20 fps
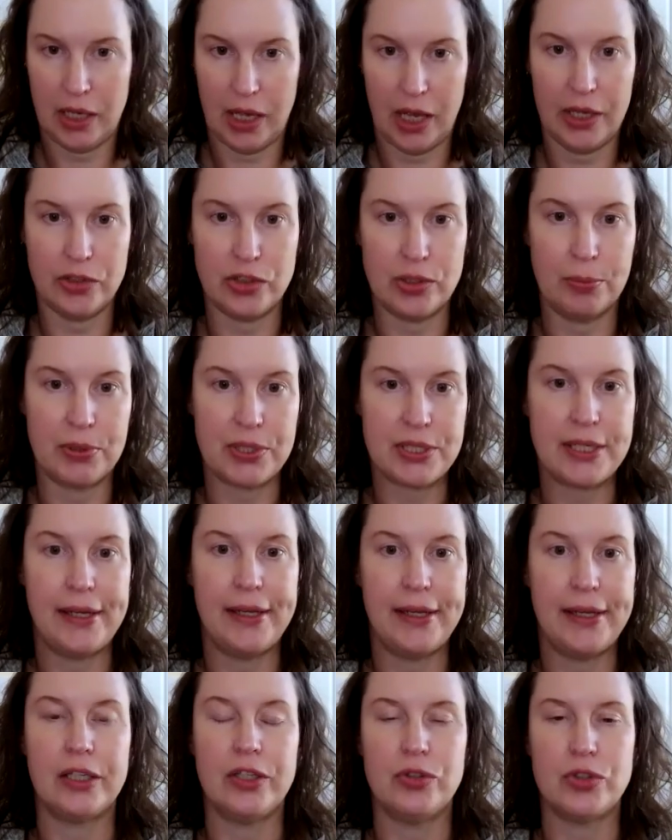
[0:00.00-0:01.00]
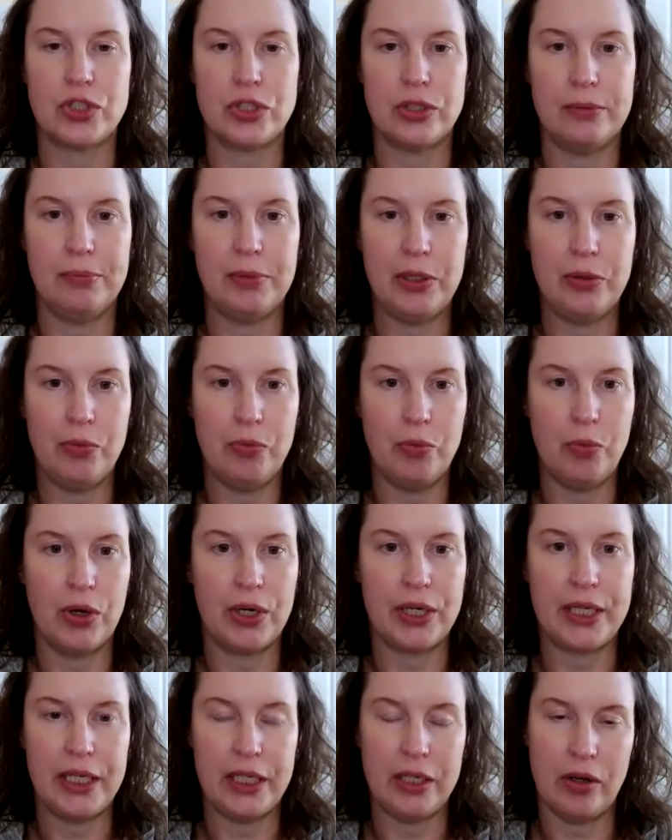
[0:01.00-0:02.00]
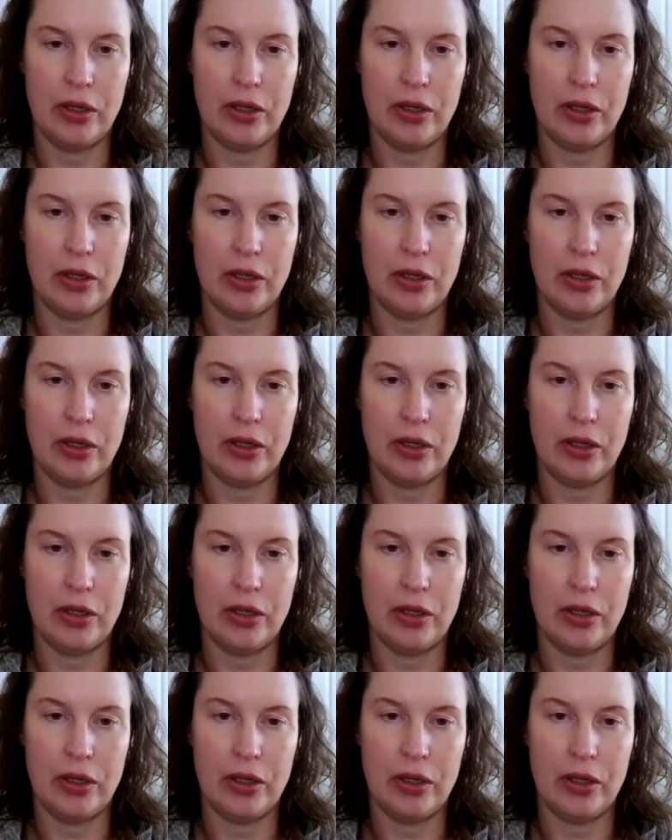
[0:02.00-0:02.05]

100%, you should be working